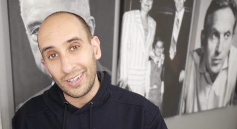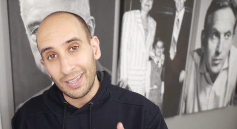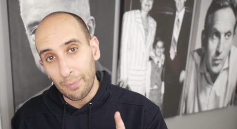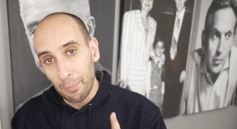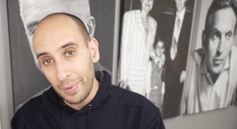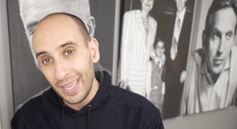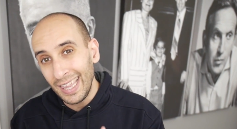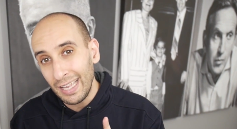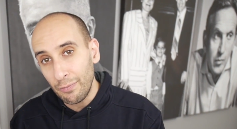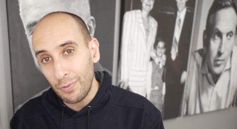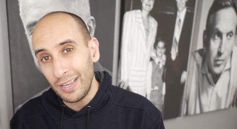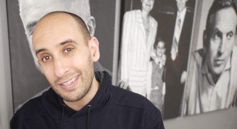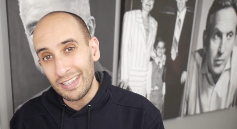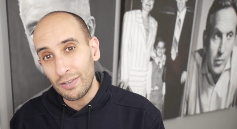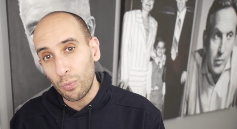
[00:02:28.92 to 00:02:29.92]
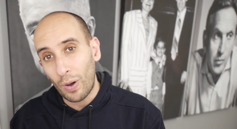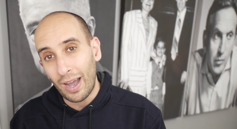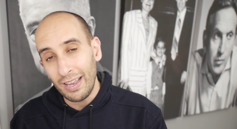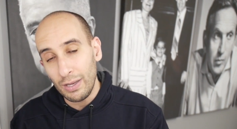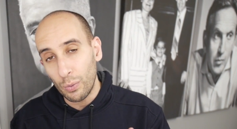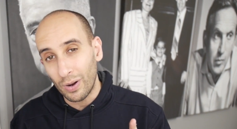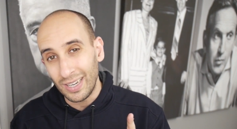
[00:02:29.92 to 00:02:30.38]
Speaker 1: on the million reasons
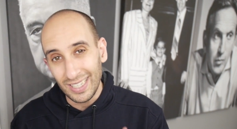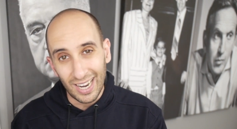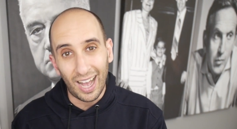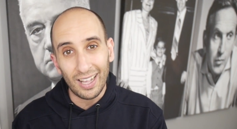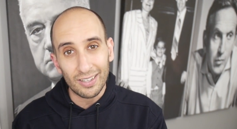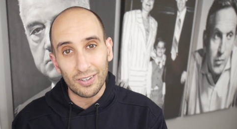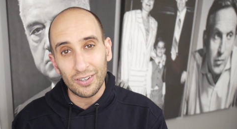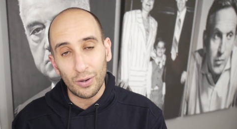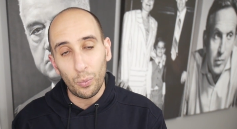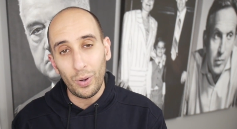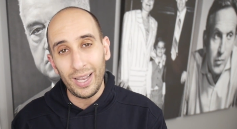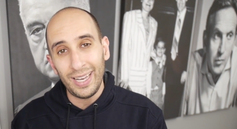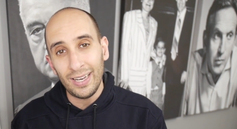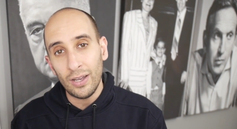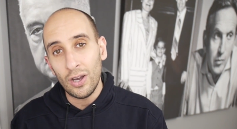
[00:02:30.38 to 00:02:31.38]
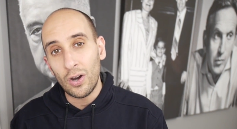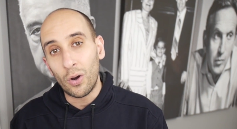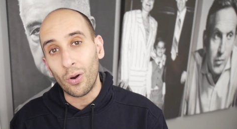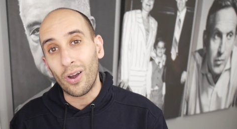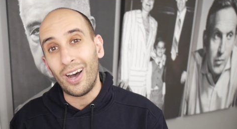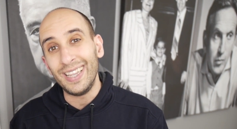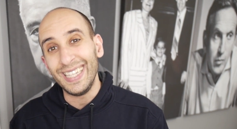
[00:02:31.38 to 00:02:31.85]
why you are not going to win,
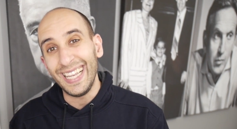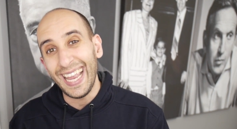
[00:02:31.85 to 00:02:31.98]
or on